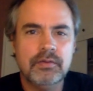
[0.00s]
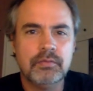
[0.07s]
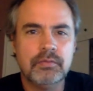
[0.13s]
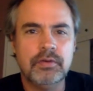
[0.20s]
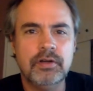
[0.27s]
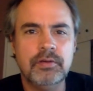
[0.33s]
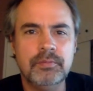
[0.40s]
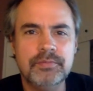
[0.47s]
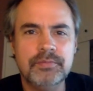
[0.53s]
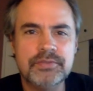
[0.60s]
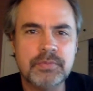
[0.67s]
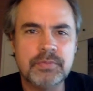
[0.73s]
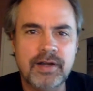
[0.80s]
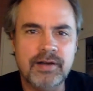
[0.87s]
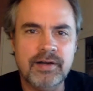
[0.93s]
rooms
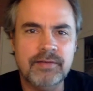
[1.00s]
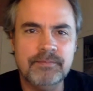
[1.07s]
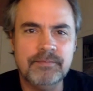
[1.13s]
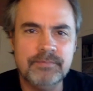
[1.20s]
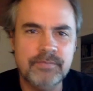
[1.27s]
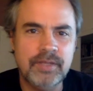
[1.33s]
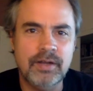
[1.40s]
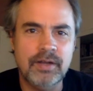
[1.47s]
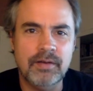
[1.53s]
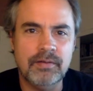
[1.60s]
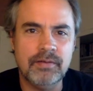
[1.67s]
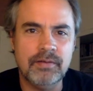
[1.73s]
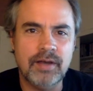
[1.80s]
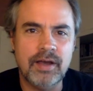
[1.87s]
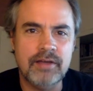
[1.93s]
where
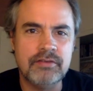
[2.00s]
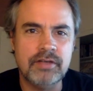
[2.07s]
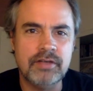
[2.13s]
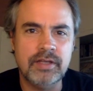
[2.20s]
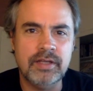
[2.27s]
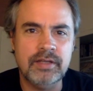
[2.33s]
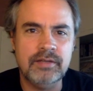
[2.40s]
100